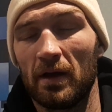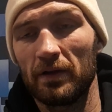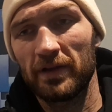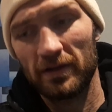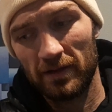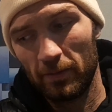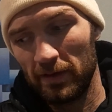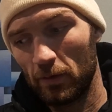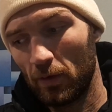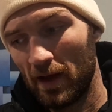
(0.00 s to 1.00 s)
until that
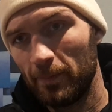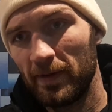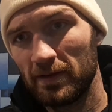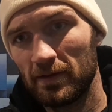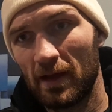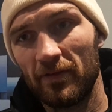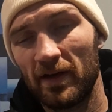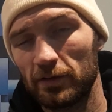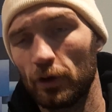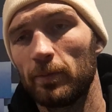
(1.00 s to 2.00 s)
week quiet bit, I've
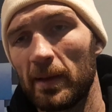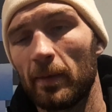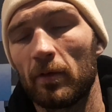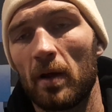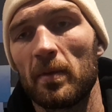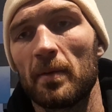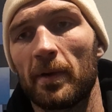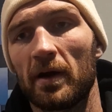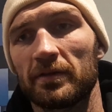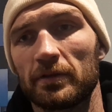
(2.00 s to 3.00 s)
had good people around me in
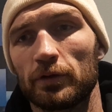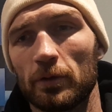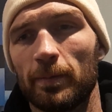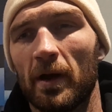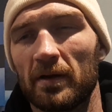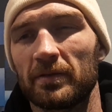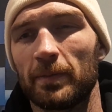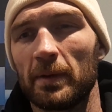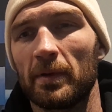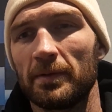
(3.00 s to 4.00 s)
boxing, good boxing
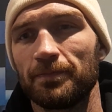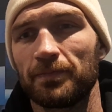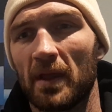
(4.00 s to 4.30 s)
people,